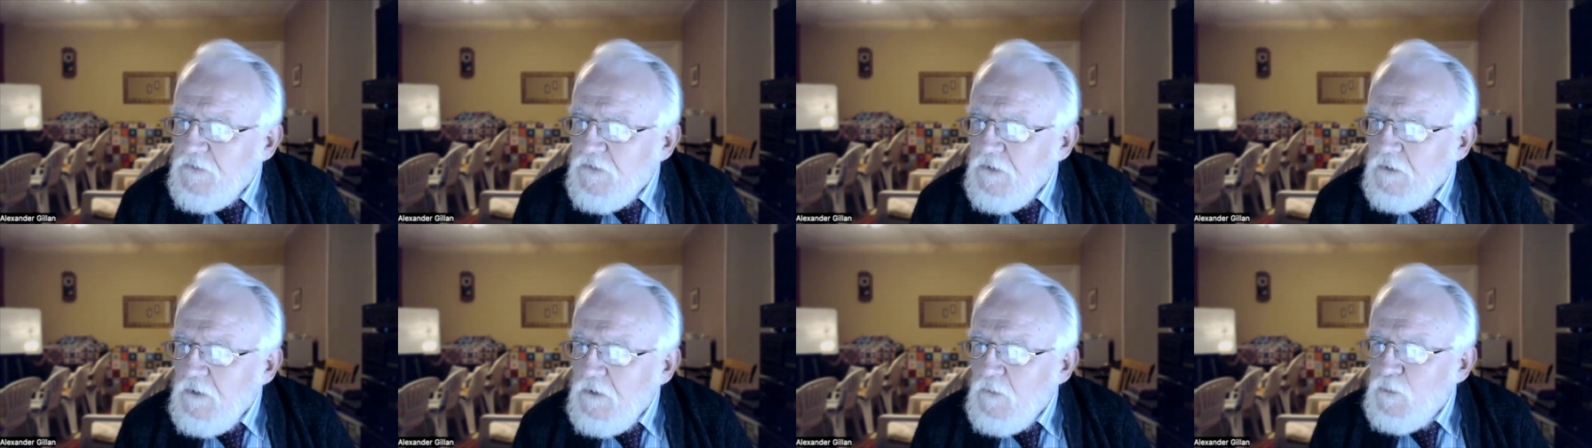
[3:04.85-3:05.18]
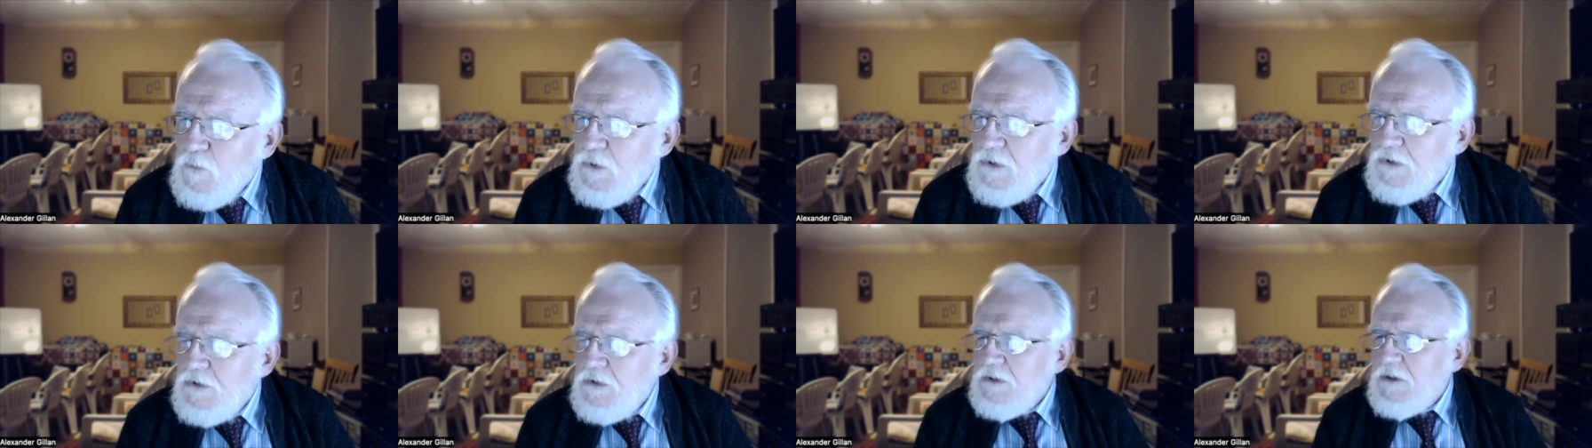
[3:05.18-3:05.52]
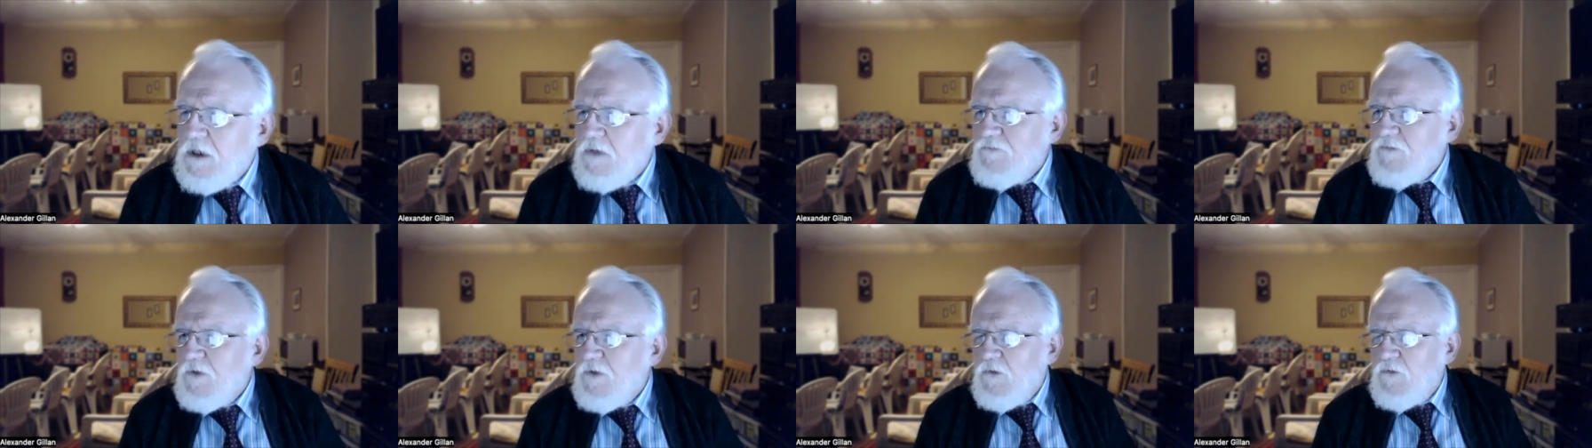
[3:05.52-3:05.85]
a, a word
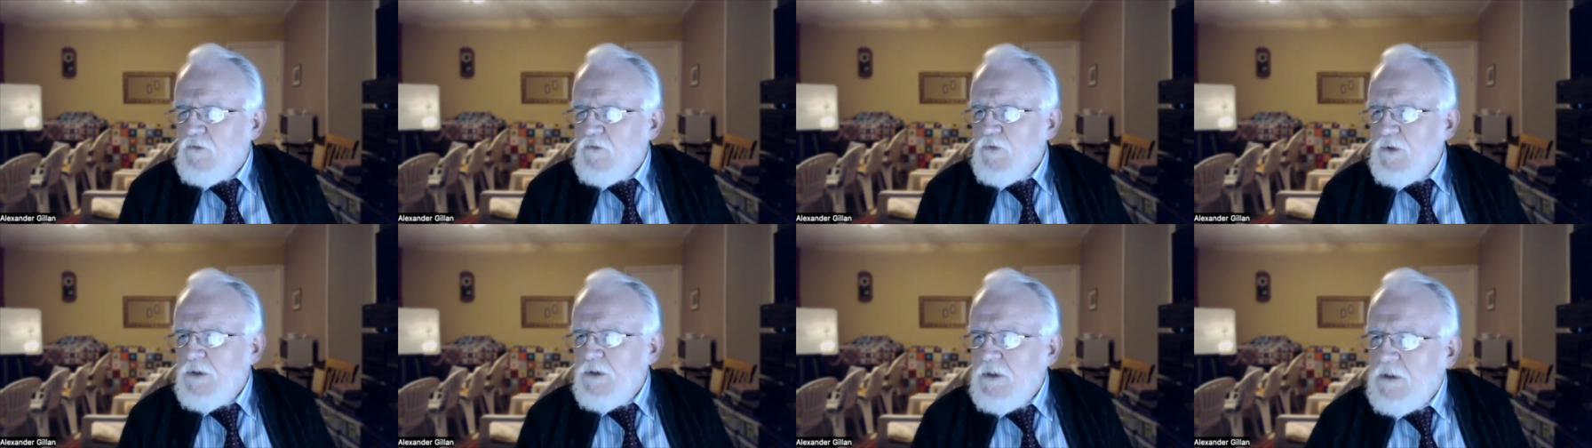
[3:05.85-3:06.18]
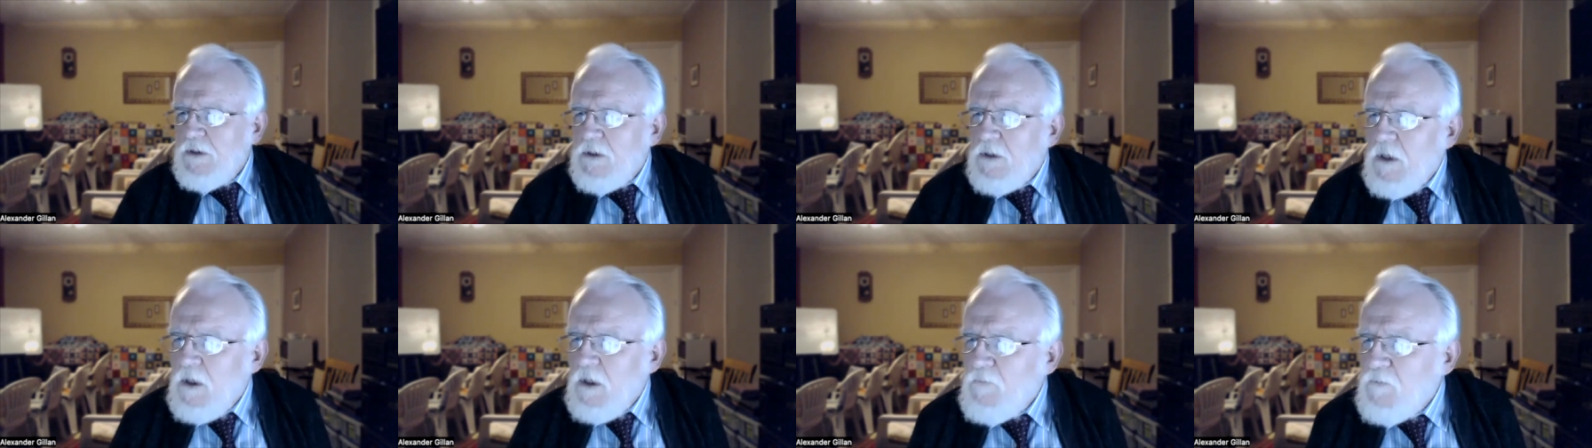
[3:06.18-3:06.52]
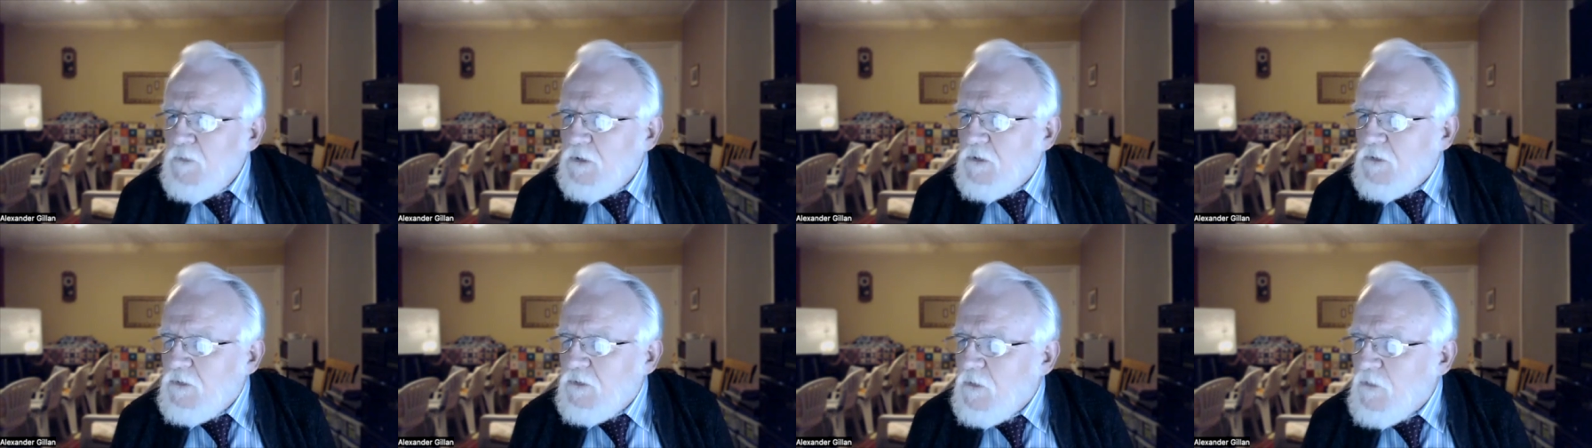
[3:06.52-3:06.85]
I've not really come
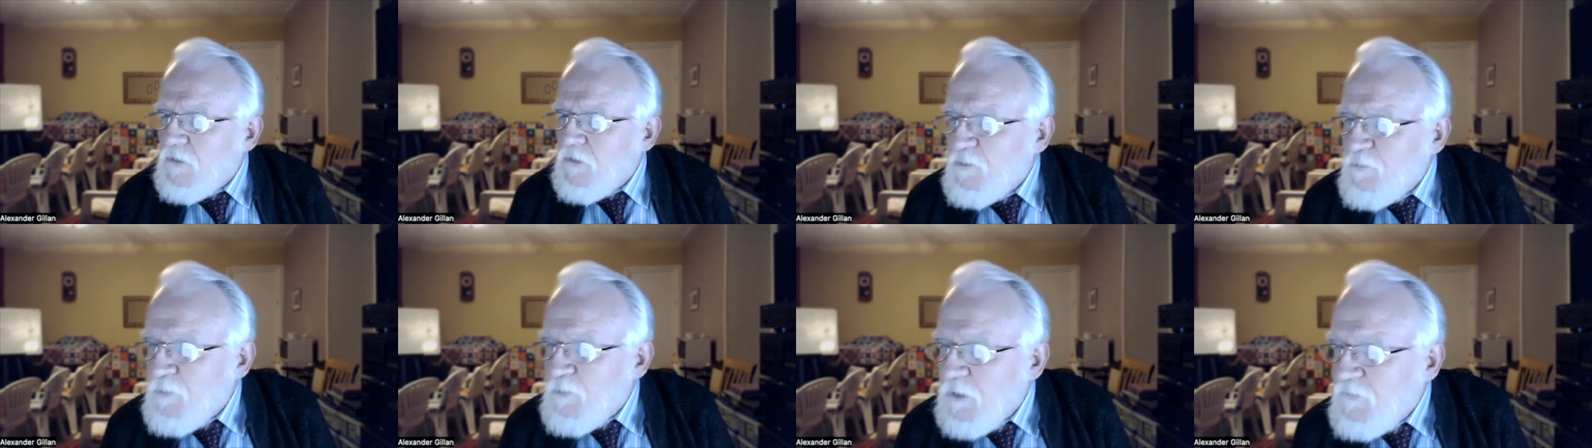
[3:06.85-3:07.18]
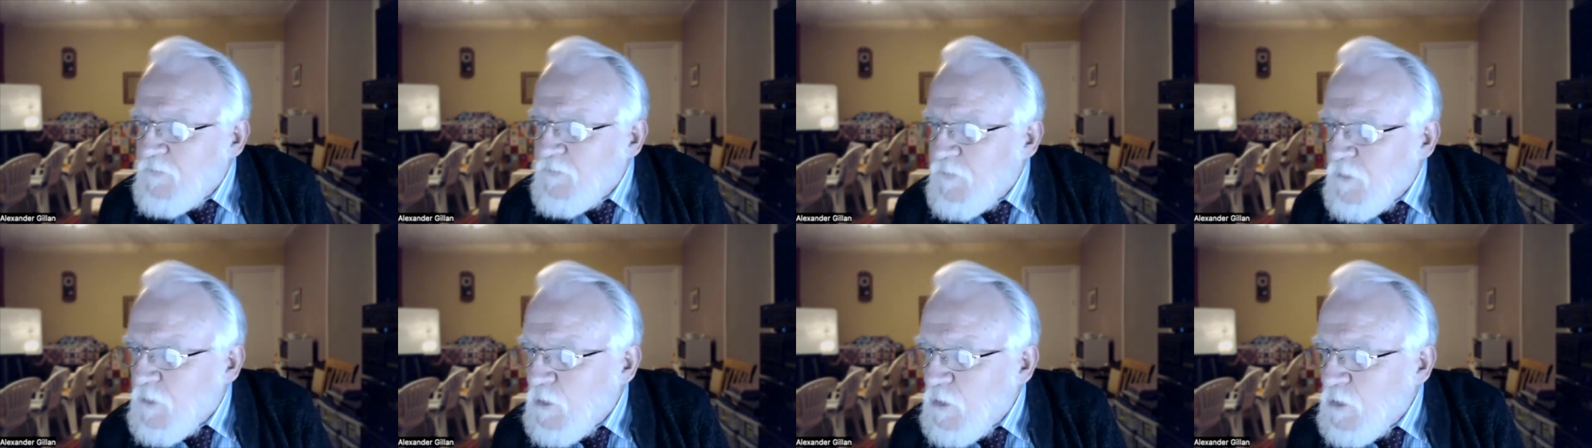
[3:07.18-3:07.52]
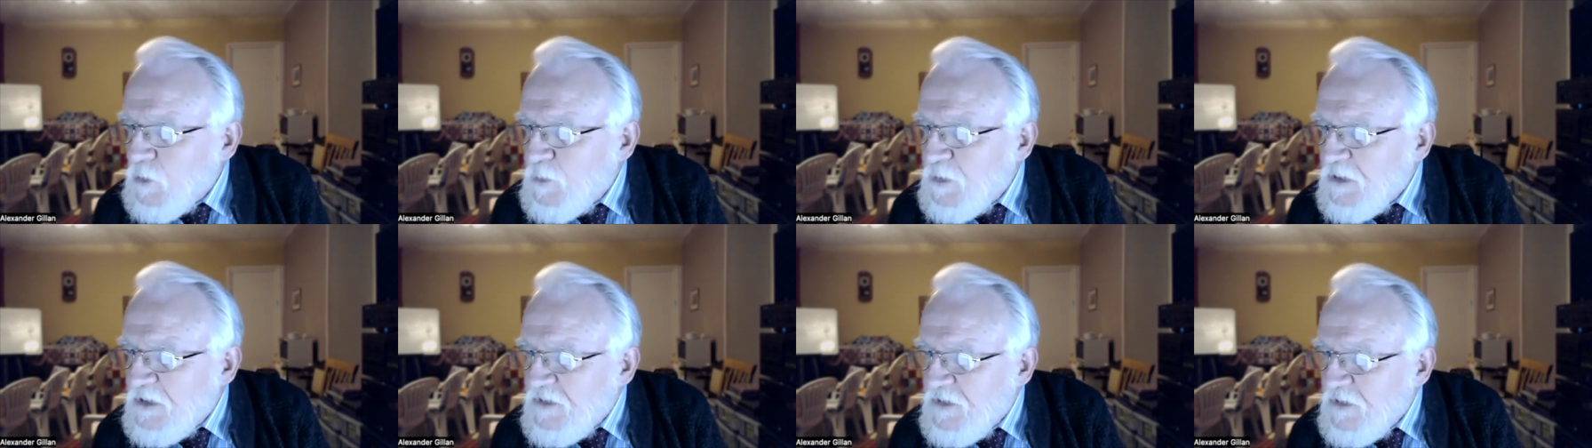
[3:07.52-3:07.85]
across
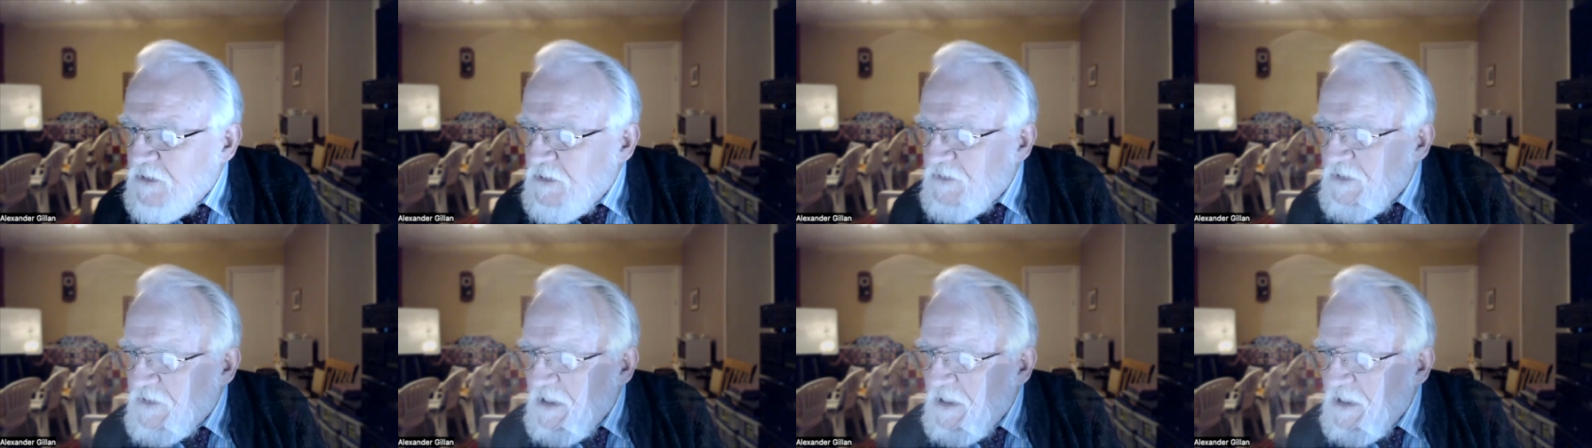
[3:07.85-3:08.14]
before, which is